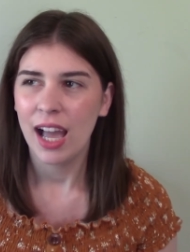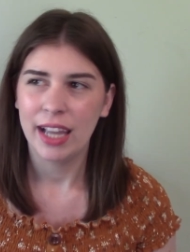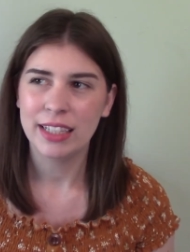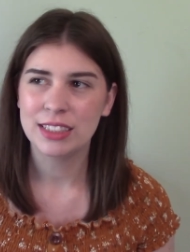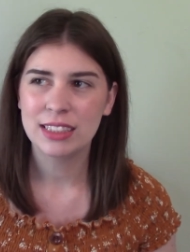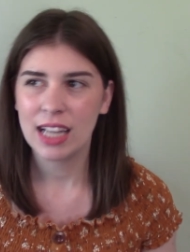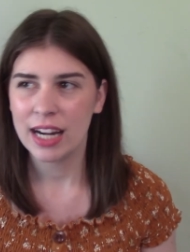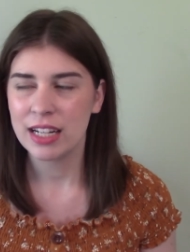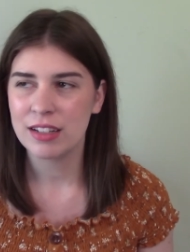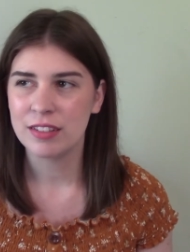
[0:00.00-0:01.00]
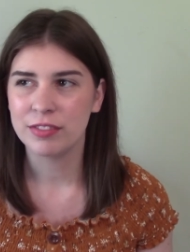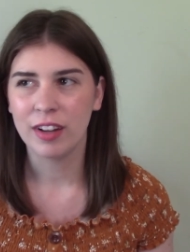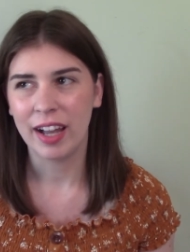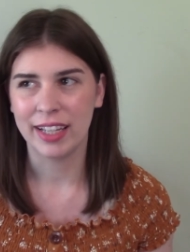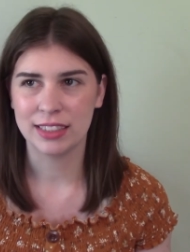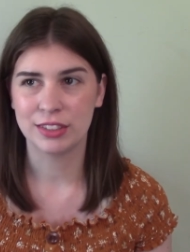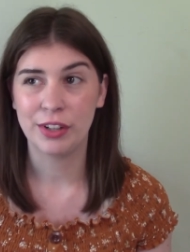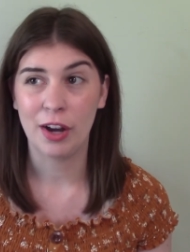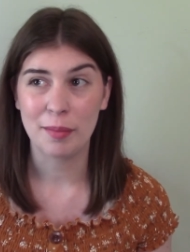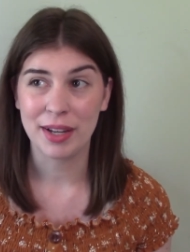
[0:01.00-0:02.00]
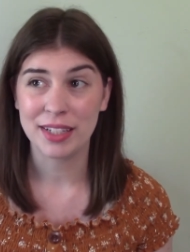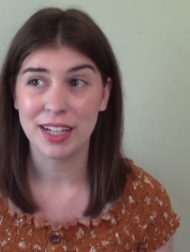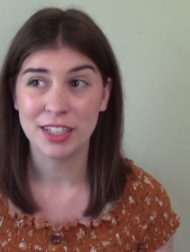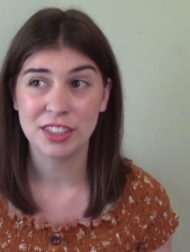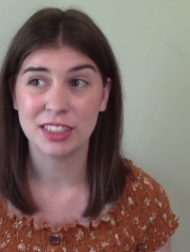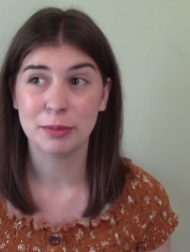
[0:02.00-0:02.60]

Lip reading: It just kind of, I guess, caught my attention,